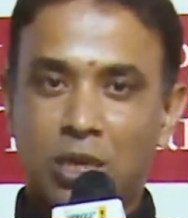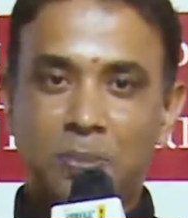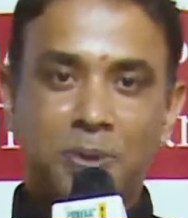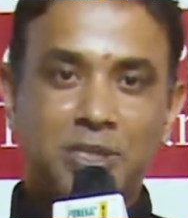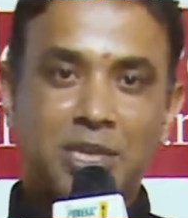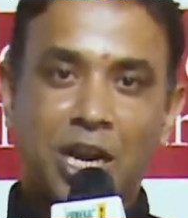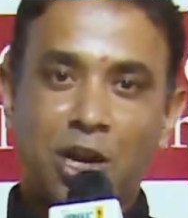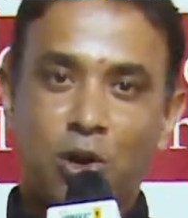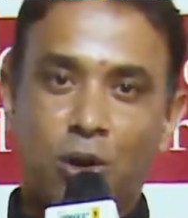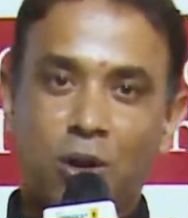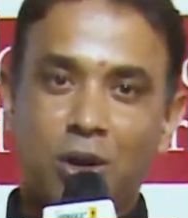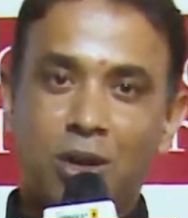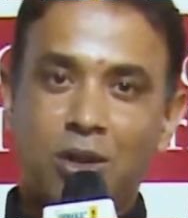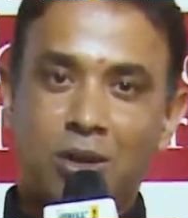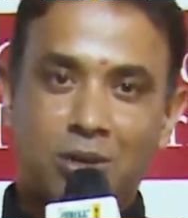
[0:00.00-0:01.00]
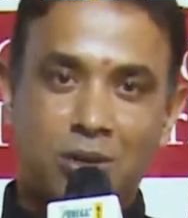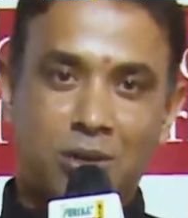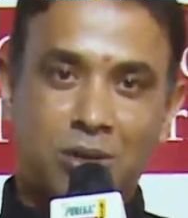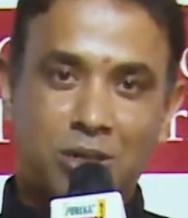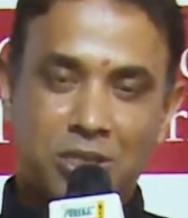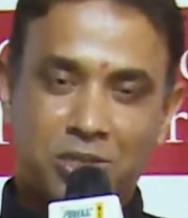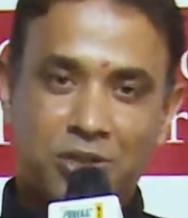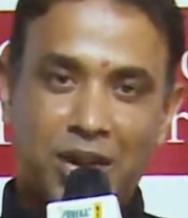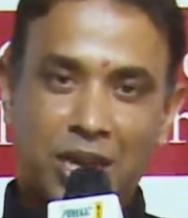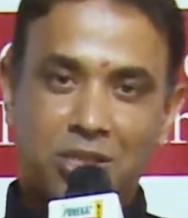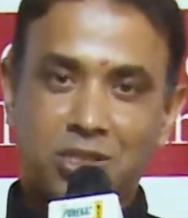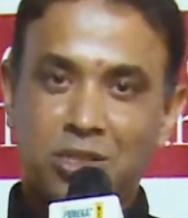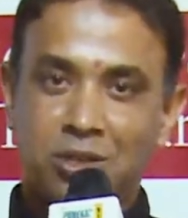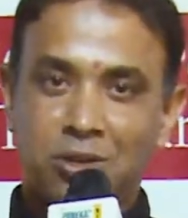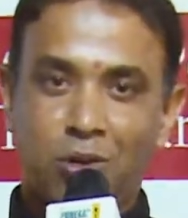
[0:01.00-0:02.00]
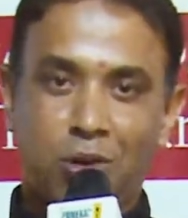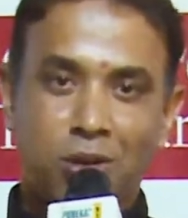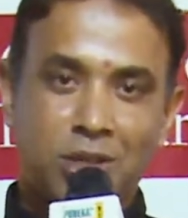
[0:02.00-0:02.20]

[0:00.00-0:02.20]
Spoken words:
keep aside all distraction,